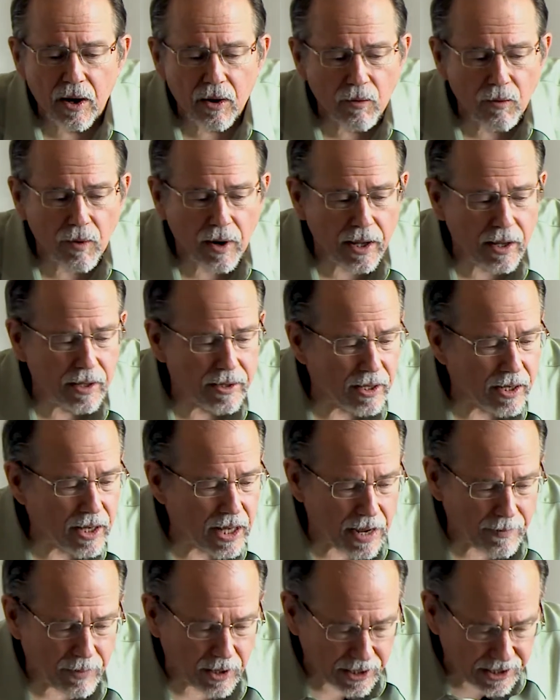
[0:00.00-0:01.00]
the
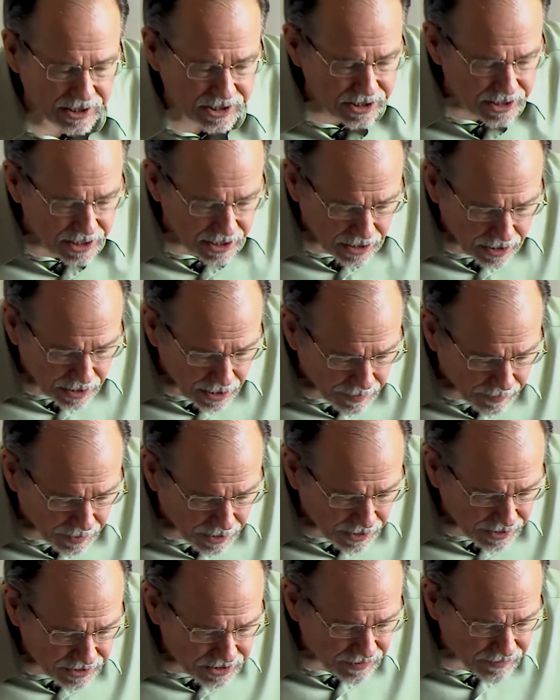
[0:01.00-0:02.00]
Kabbalistic
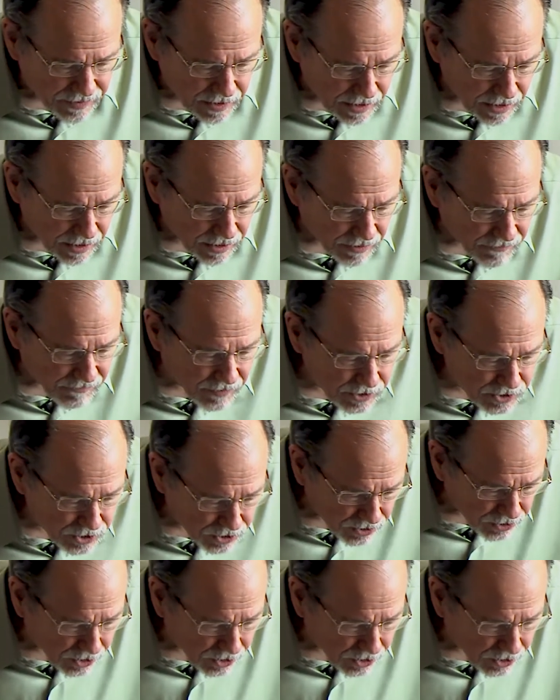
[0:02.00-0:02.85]
image of the individual